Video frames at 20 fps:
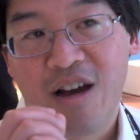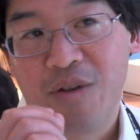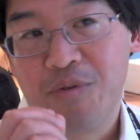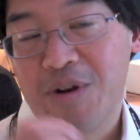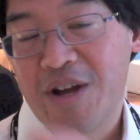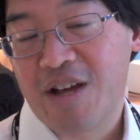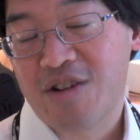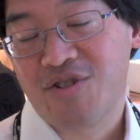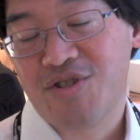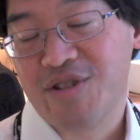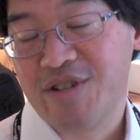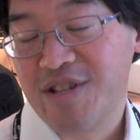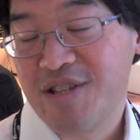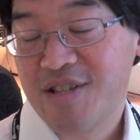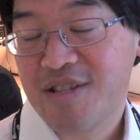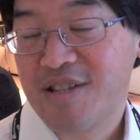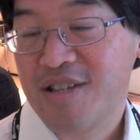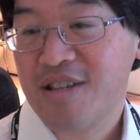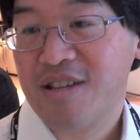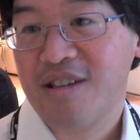I would actually
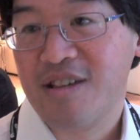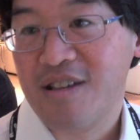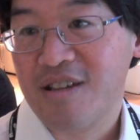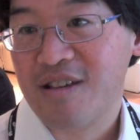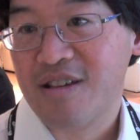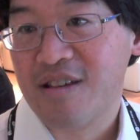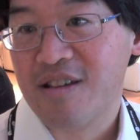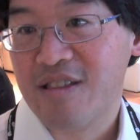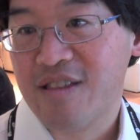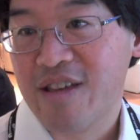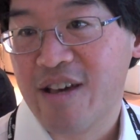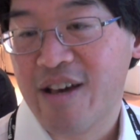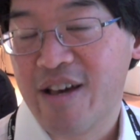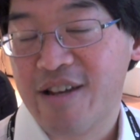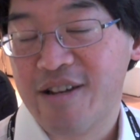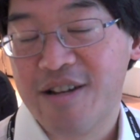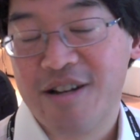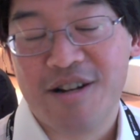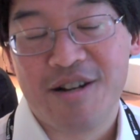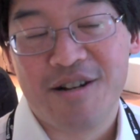see that,
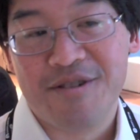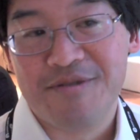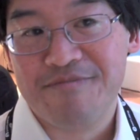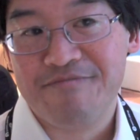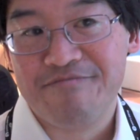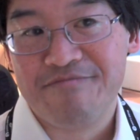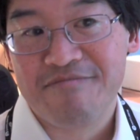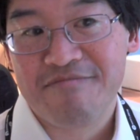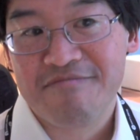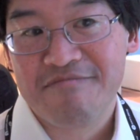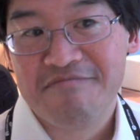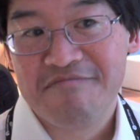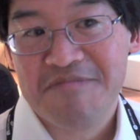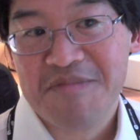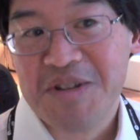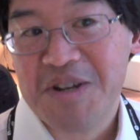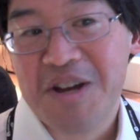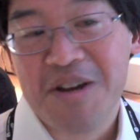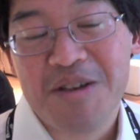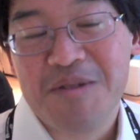um,
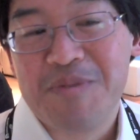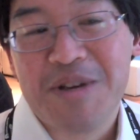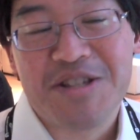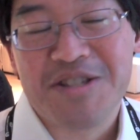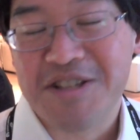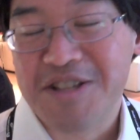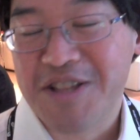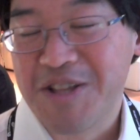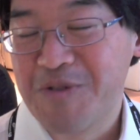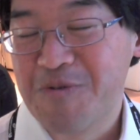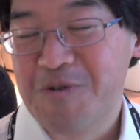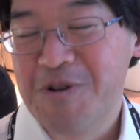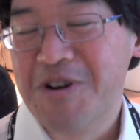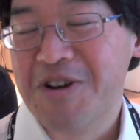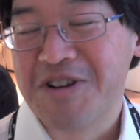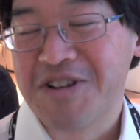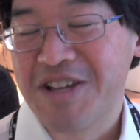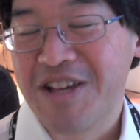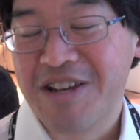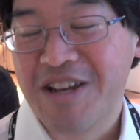you know, he basically
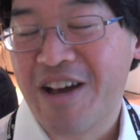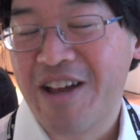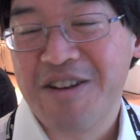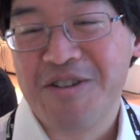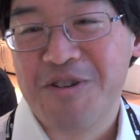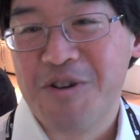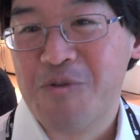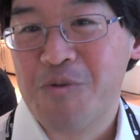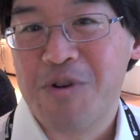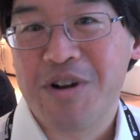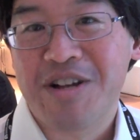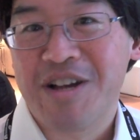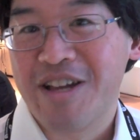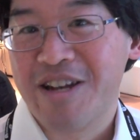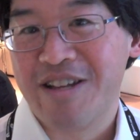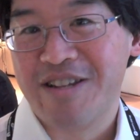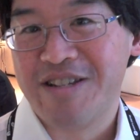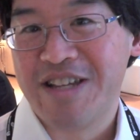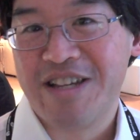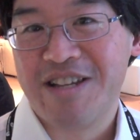worked, and I don't know what kind of
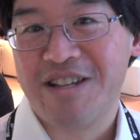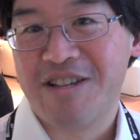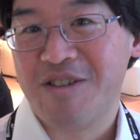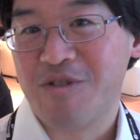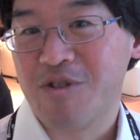data he